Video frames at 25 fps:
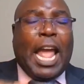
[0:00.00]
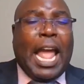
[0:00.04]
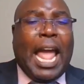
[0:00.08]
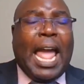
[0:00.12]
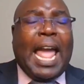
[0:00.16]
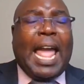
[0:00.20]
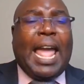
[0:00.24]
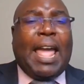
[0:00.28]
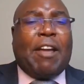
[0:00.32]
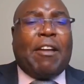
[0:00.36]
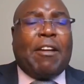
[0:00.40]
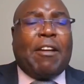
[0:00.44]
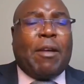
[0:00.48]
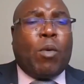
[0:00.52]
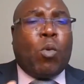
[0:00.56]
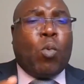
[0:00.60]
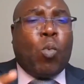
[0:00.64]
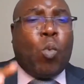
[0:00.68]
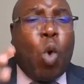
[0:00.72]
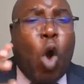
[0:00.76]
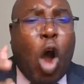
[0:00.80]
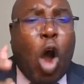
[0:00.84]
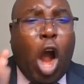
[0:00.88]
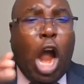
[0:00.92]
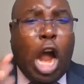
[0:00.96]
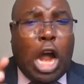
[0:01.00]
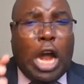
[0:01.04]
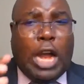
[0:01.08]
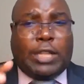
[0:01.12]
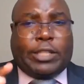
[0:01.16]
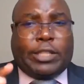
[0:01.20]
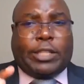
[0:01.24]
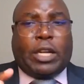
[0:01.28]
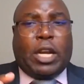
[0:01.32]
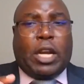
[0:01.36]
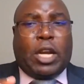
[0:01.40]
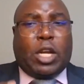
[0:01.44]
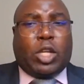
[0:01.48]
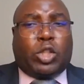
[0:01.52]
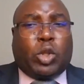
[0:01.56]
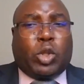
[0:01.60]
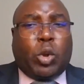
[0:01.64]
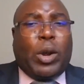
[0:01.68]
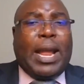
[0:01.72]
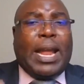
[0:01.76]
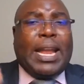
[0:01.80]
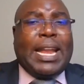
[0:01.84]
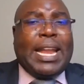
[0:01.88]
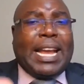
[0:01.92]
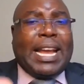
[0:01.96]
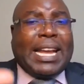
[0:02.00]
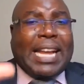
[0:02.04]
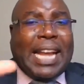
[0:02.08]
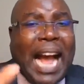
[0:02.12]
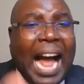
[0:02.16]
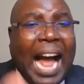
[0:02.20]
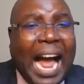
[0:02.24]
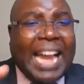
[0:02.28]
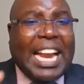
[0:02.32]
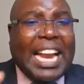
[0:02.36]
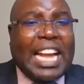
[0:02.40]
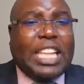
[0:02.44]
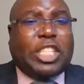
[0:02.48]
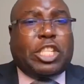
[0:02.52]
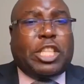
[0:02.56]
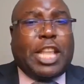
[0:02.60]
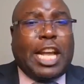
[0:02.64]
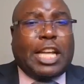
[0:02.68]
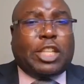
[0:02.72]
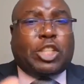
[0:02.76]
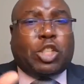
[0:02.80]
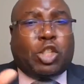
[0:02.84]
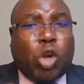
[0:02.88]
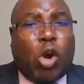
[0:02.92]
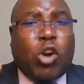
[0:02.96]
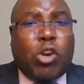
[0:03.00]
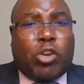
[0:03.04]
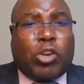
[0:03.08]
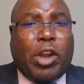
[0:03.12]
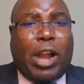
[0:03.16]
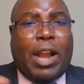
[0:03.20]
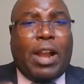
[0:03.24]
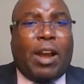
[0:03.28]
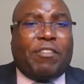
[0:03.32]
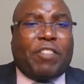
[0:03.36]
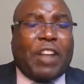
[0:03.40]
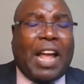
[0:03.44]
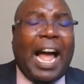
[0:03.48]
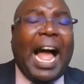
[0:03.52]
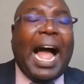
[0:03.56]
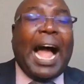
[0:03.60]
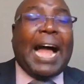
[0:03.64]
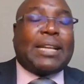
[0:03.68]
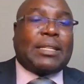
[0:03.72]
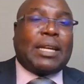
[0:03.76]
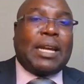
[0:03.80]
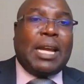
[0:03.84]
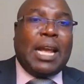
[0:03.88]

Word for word: a word to encourage the children of God.